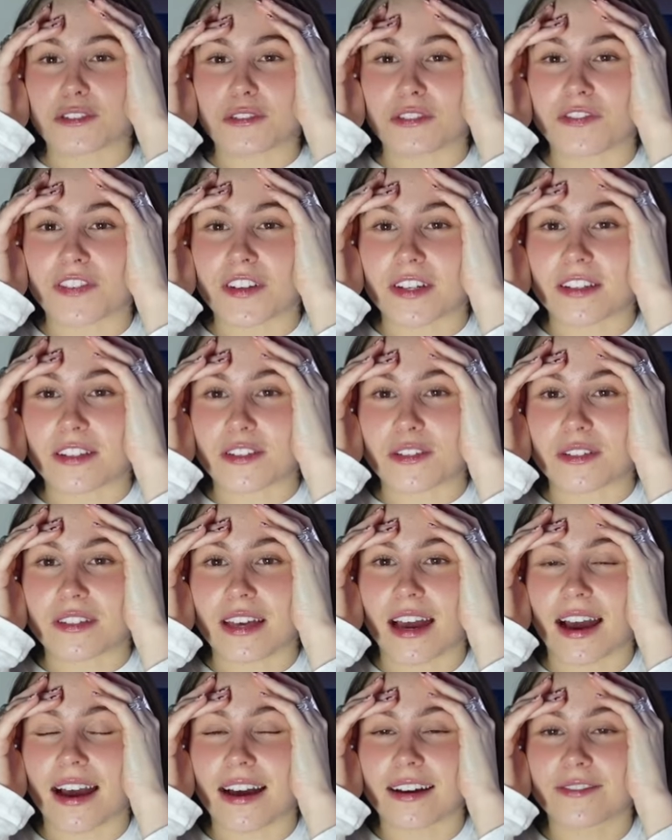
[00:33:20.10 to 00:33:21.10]
fear that you'd
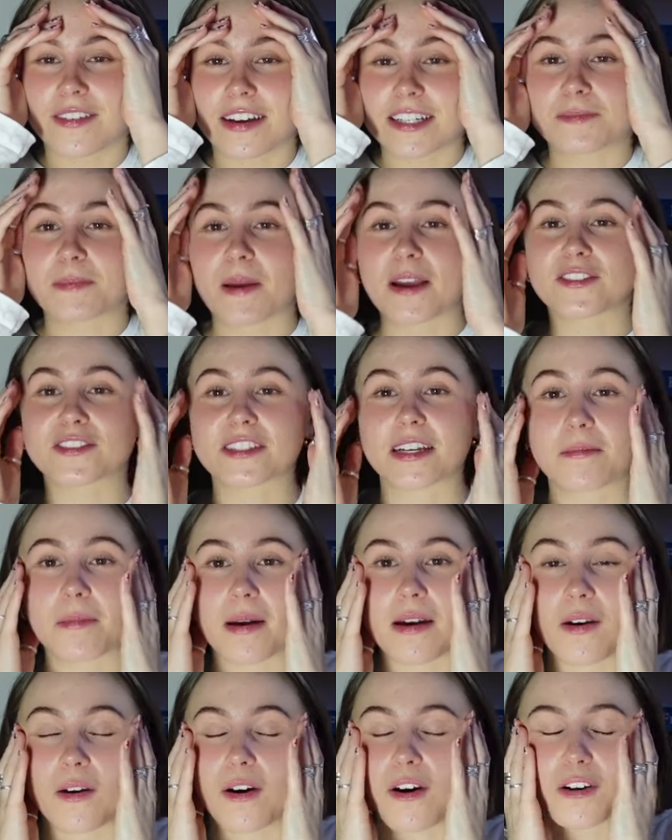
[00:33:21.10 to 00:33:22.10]
have, especially,
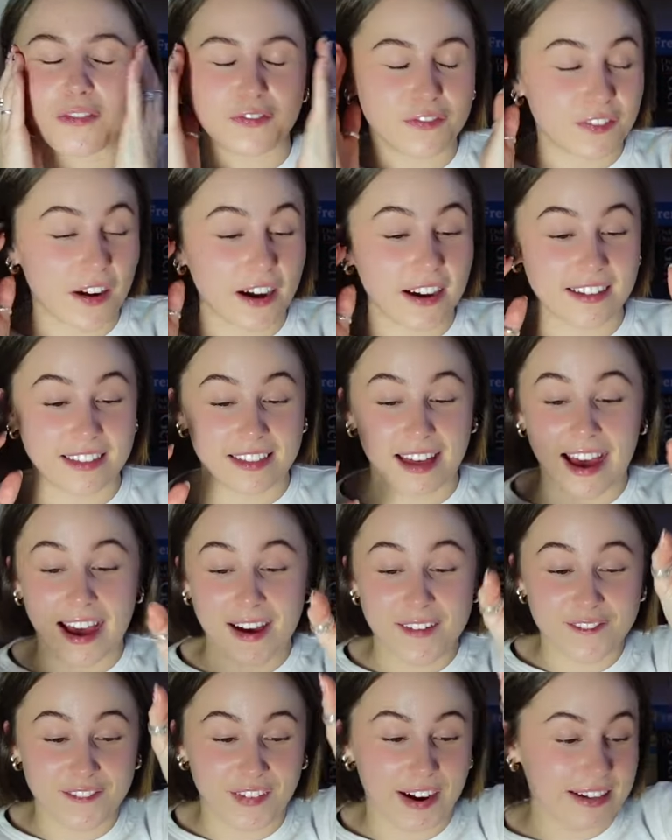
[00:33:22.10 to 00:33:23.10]
oh, fuck
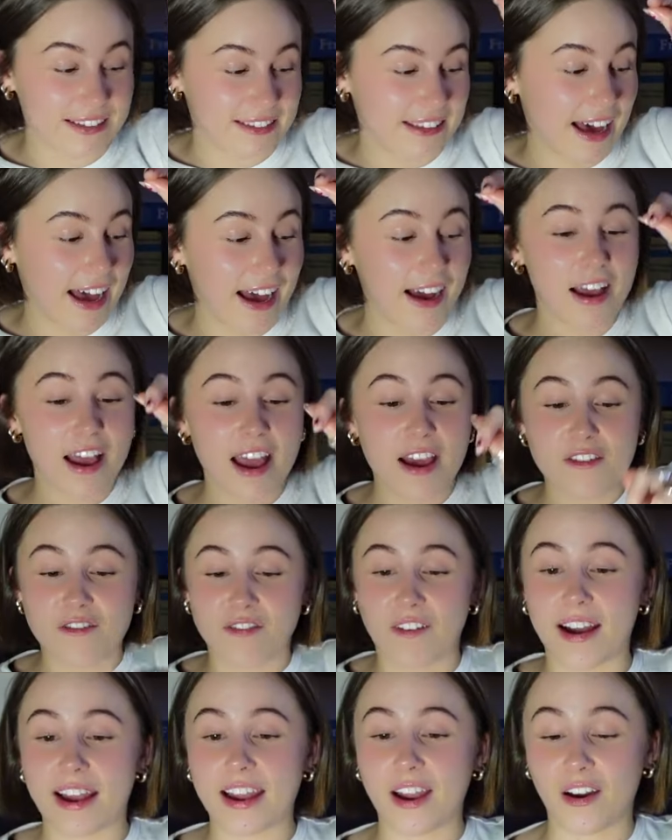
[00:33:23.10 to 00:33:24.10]
that.
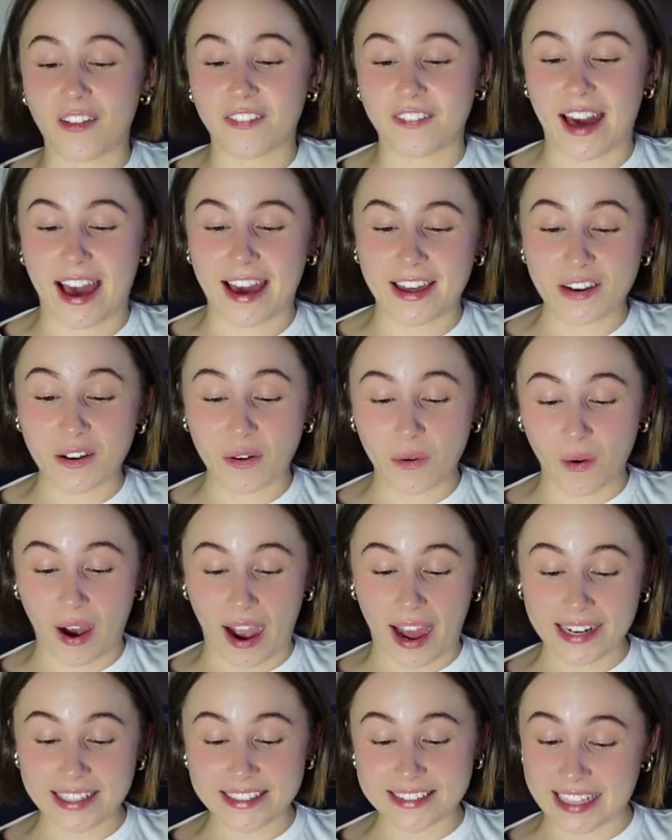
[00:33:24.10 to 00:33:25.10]
Right, on that note,
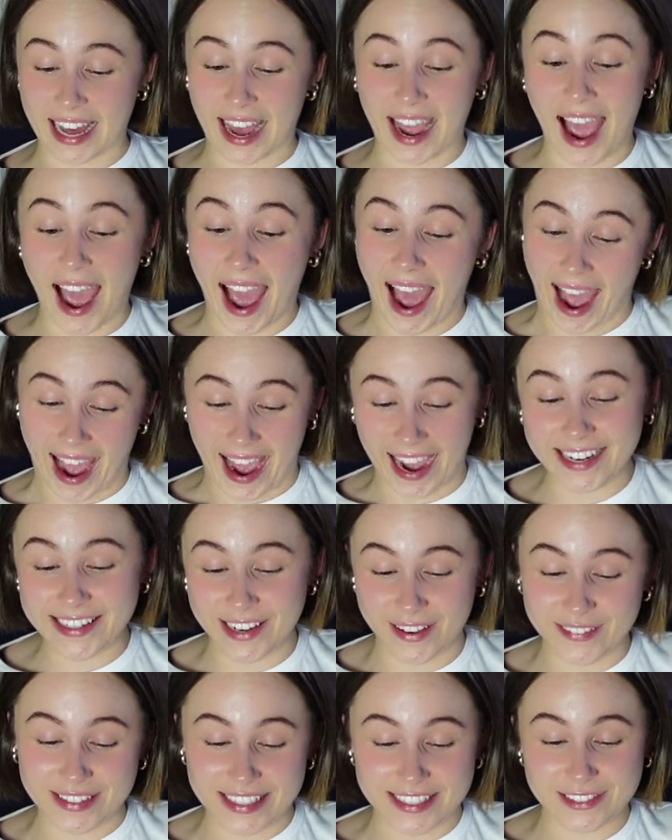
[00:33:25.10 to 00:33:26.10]
I
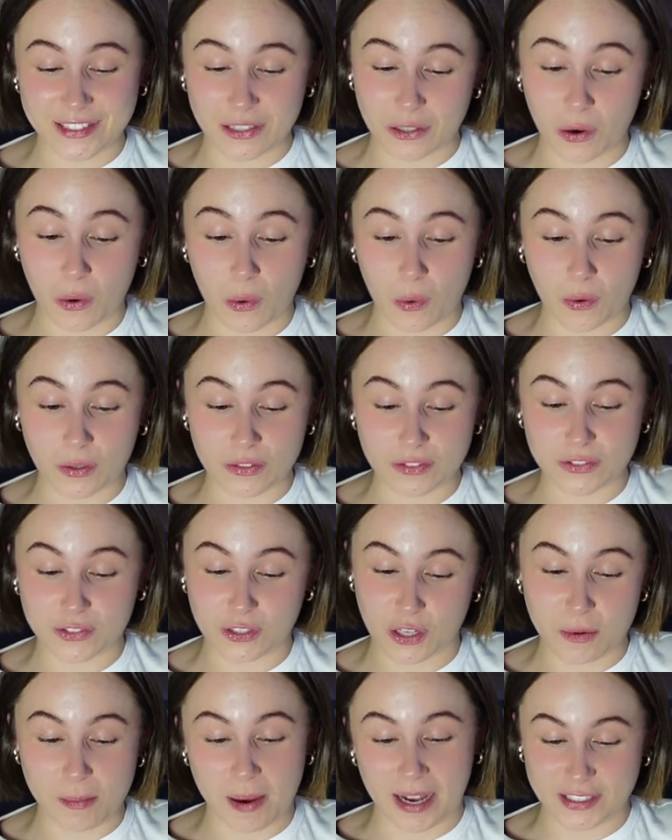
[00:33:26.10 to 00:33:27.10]
now need to go
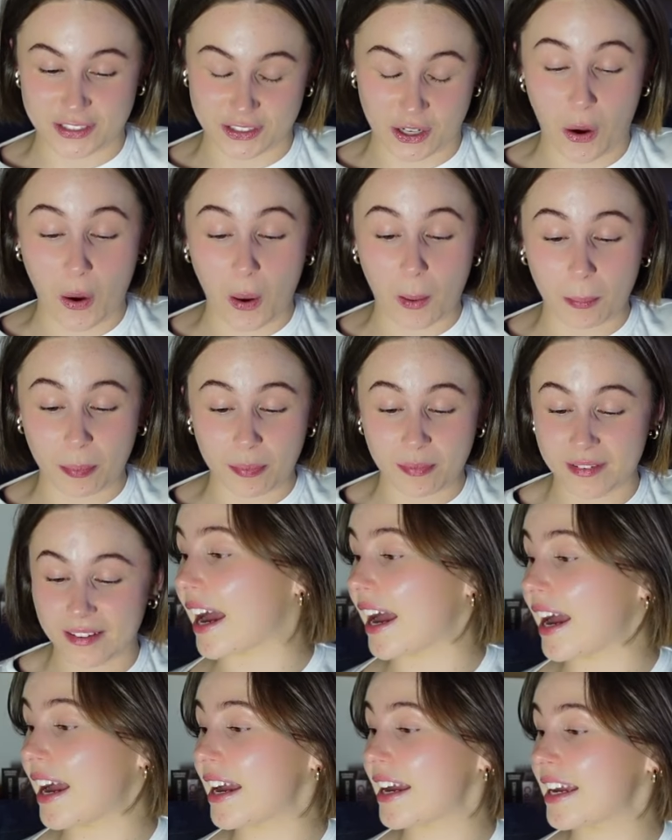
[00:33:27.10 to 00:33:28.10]
to my job.
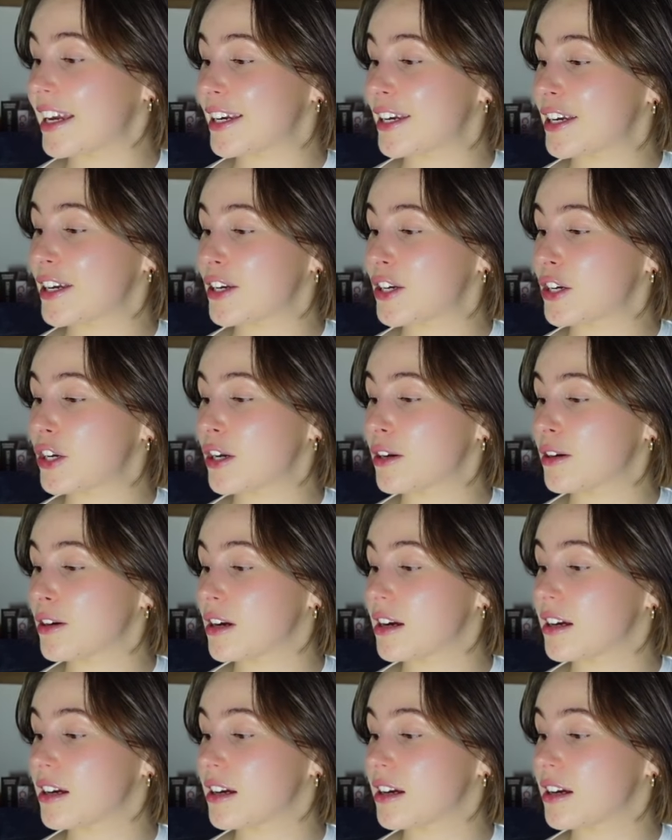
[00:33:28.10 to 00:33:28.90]
I